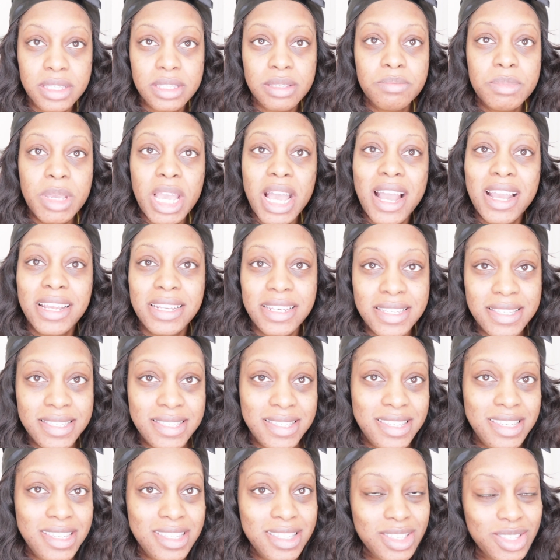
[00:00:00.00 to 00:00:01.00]
behind the
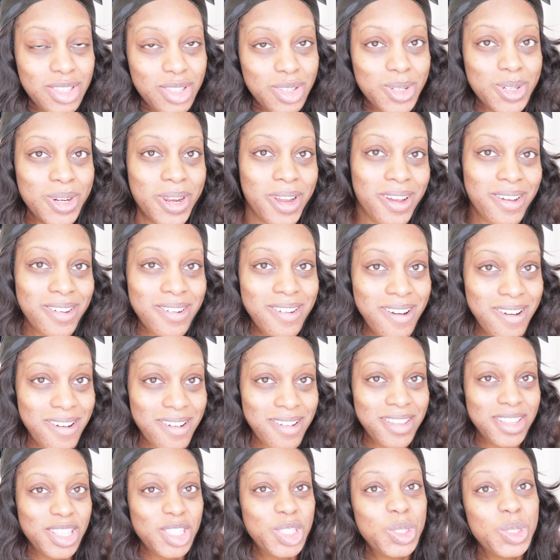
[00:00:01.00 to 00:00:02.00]
scenes try on
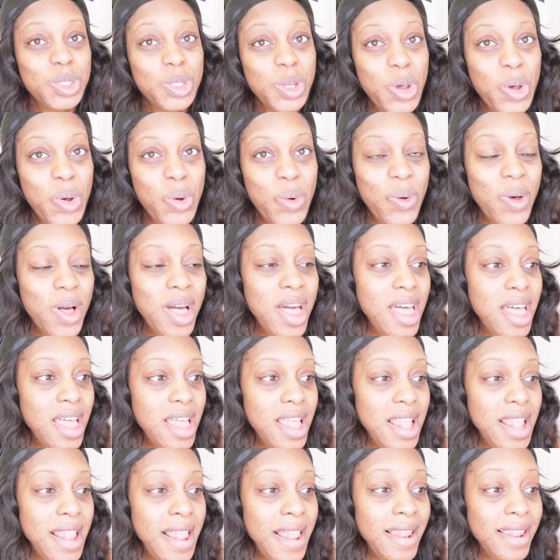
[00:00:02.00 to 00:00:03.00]
haul. So
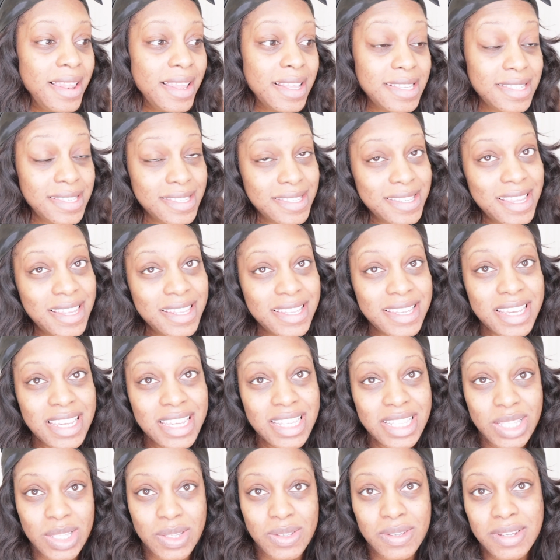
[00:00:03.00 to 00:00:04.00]
let's get
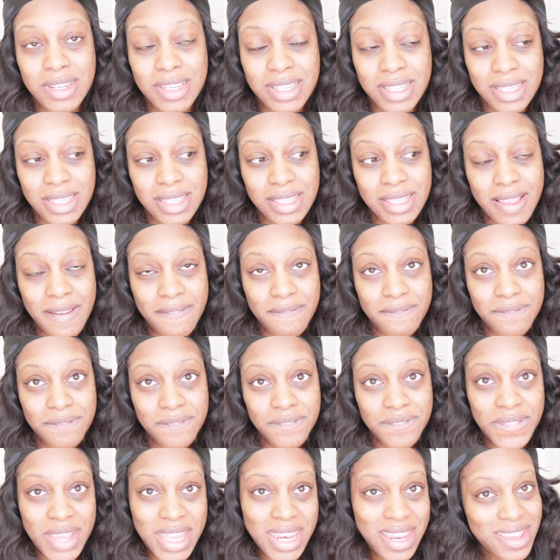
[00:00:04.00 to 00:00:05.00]
into this
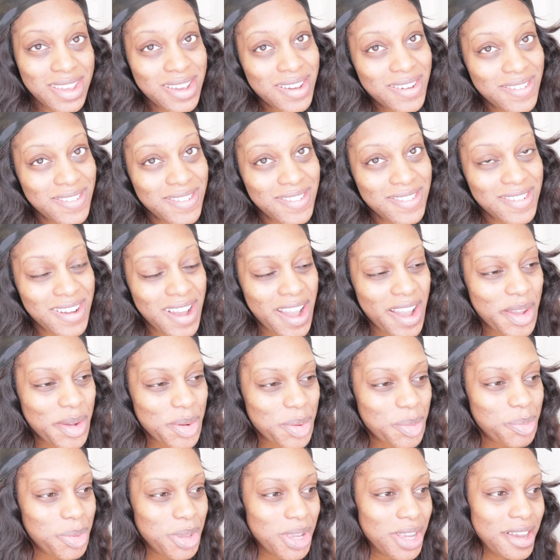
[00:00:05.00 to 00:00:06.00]
video. I
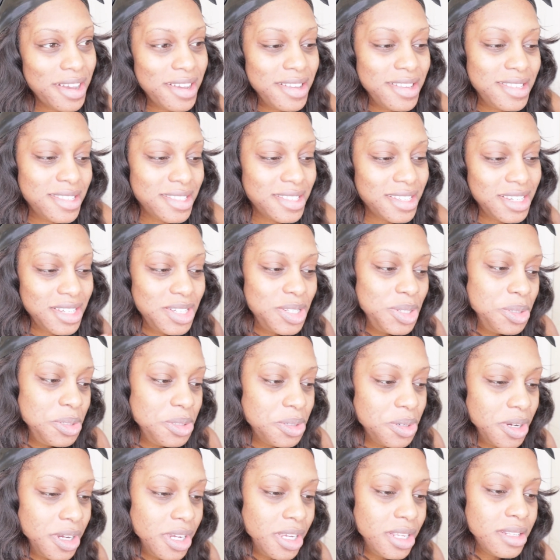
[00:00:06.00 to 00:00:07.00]
hope you guys
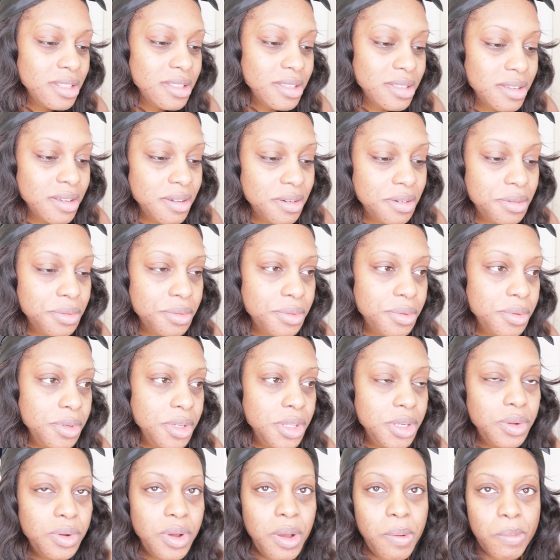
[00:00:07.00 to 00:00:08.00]
enjoy it. So,
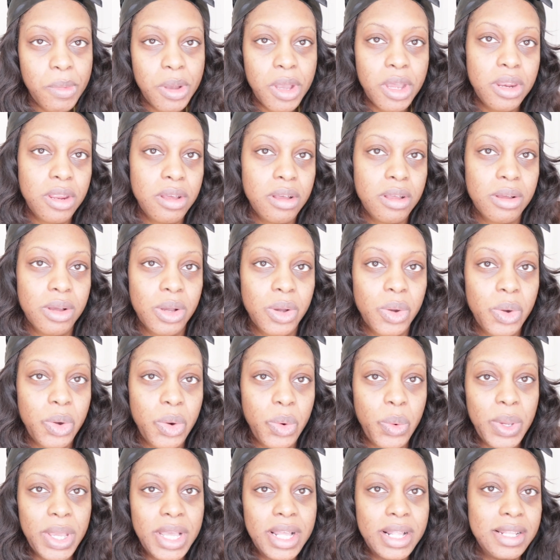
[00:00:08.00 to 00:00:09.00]
you know, I'm gonna
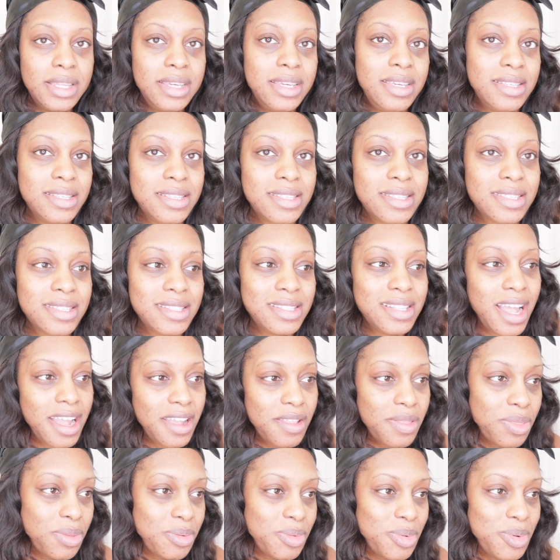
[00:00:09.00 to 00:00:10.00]
quickly
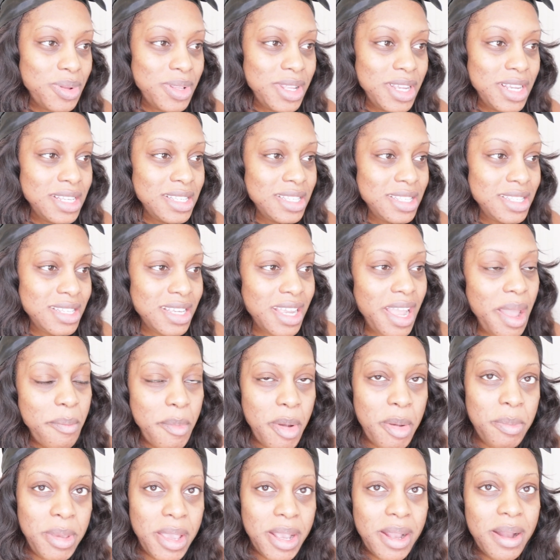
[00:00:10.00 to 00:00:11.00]
slide through this to get
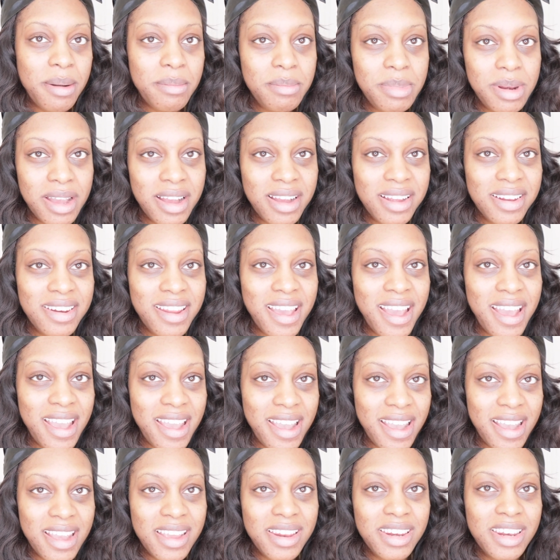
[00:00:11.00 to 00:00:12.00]
my makeup done,
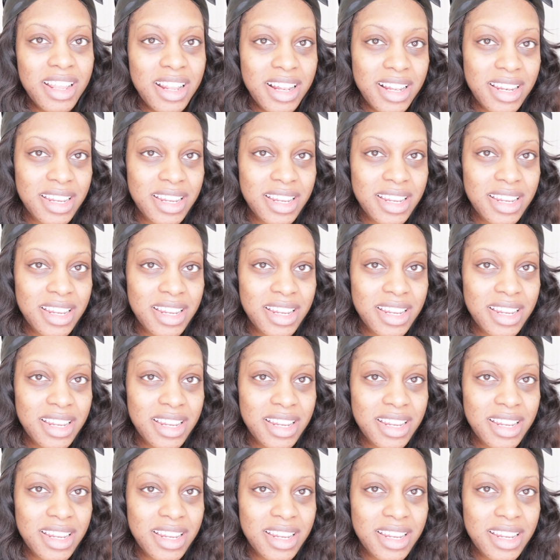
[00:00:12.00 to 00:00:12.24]
and